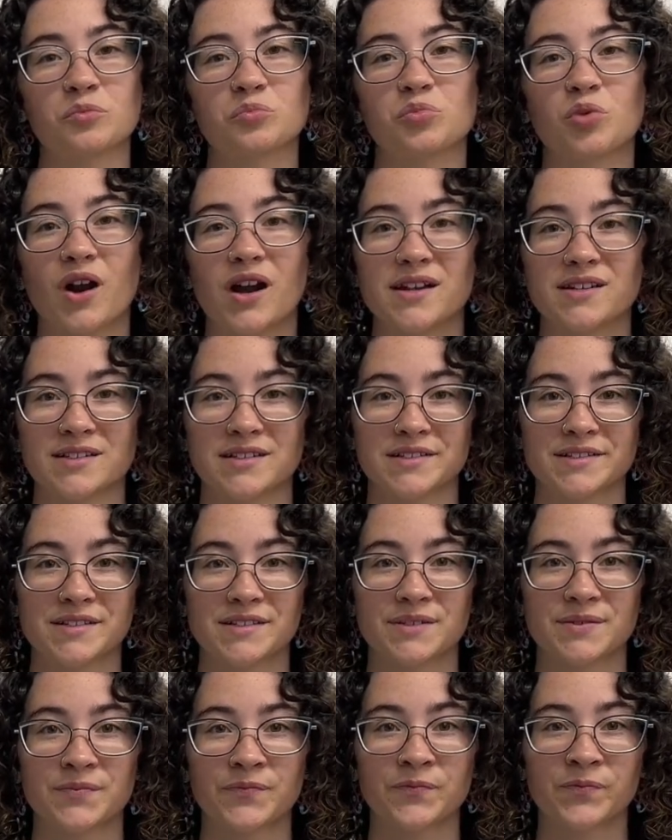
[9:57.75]
brightness.
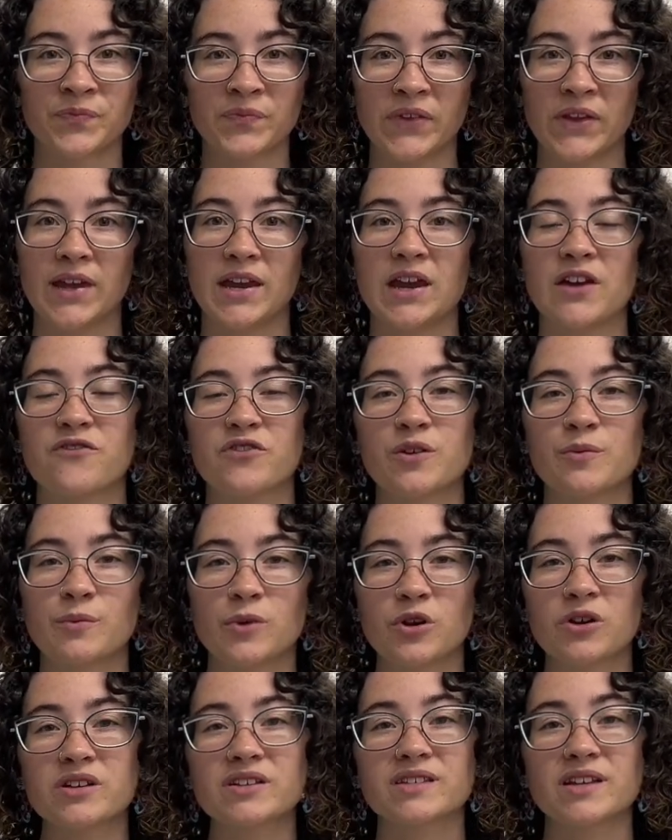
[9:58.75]
If the
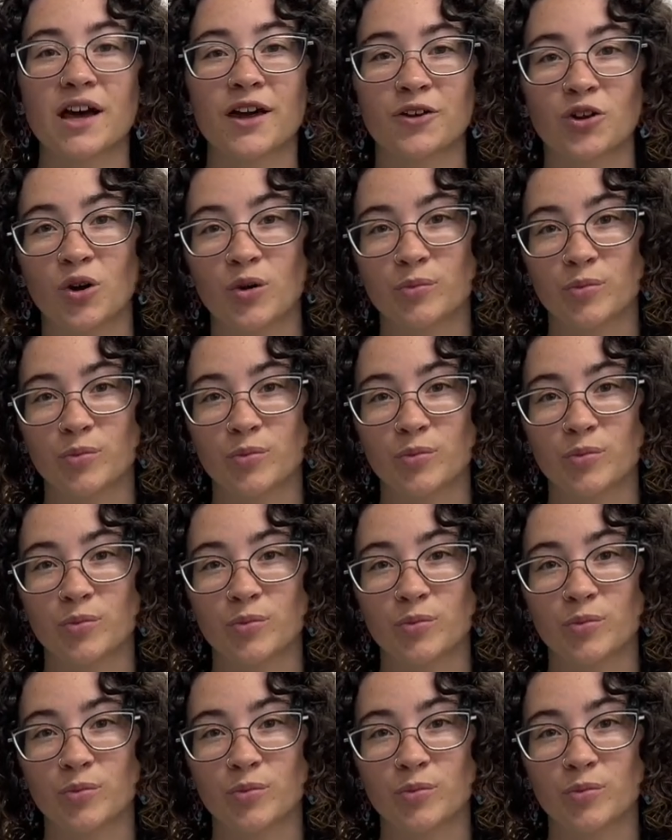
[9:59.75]
mirrors are not